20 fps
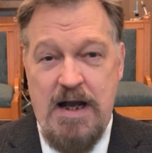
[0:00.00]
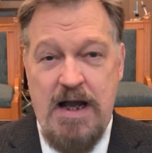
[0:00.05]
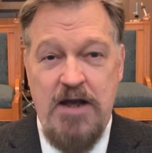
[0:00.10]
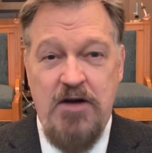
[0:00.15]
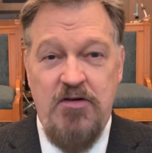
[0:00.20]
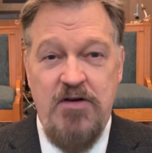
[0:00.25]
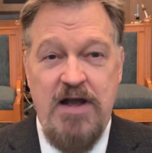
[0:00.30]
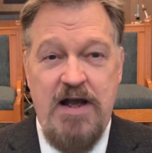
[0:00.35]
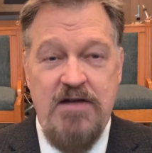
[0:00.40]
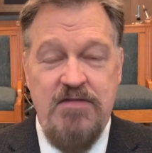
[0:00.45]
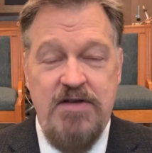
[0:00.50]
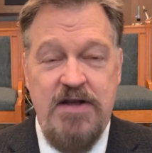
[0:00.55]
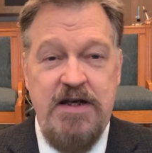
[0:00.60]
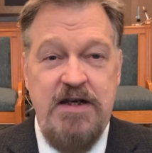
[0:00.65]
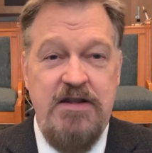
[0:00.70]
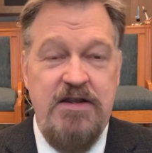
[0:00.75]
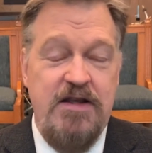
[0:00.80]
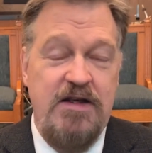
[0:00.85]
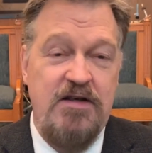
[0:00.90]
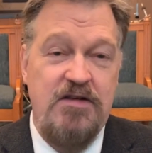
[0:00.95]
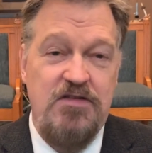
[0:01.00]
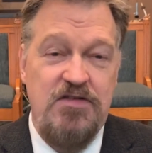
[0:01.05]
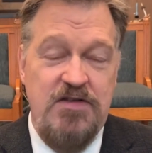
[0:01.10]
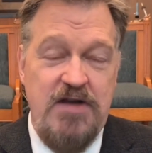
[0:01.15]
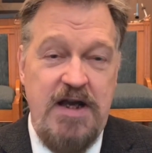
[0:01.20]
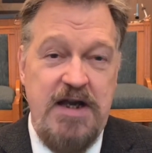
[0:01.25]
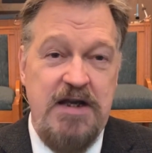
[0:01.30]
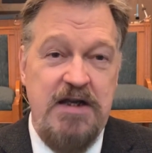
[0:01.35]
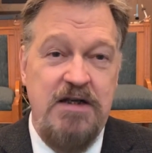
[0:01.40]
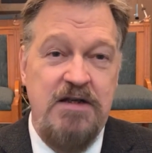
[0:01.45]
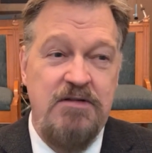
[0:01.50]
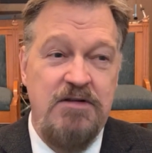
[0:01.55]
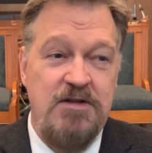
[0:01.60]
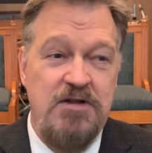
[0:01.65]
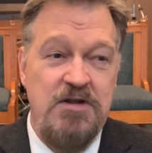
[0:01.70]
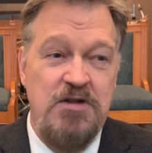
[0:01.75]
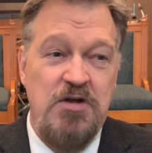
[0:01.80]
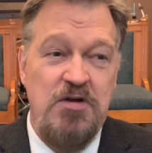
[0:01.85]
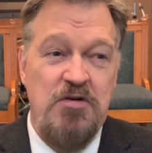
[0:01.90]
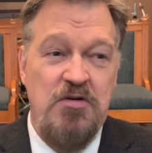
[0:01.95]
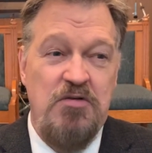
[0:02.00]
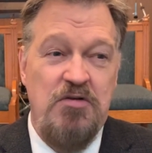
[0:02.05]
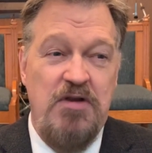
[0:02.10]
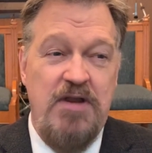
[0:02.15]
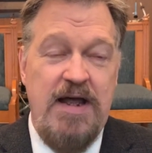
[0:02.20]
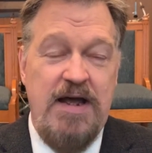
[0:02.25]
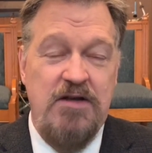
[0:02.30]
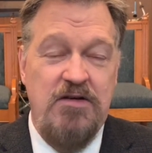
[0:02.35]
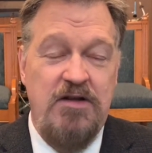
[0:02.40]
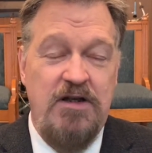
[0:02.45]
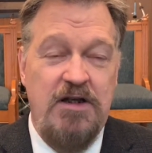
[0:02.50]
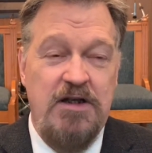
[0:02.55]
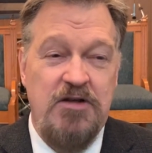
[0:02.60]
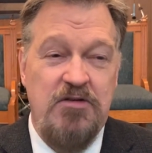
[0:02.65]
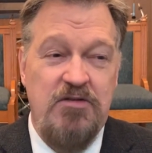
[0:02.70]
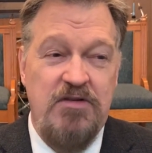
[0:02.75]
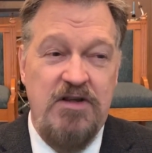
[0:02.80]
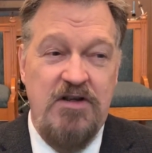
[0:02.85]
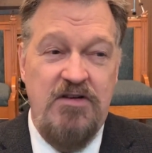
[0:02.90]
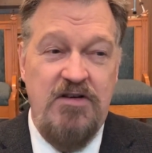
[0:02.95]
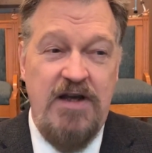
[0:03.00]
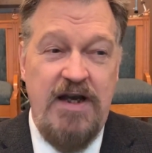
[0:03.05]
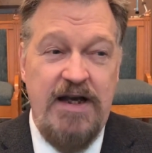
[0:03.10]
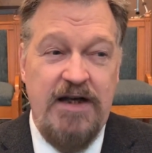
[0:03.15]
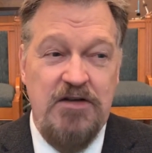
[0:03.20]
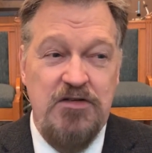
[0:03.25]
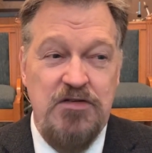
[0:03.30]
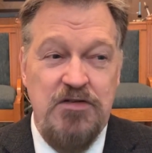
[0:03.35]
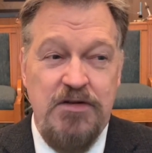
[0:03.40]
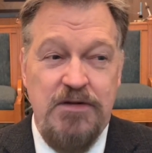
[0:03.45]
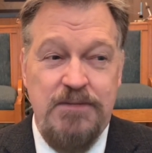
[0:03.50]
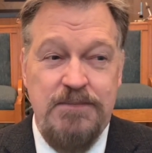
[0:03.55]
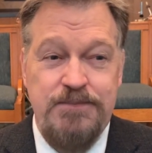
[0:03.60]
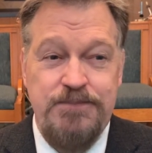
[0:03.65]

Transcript: I don't have anything to say without dealing with the text.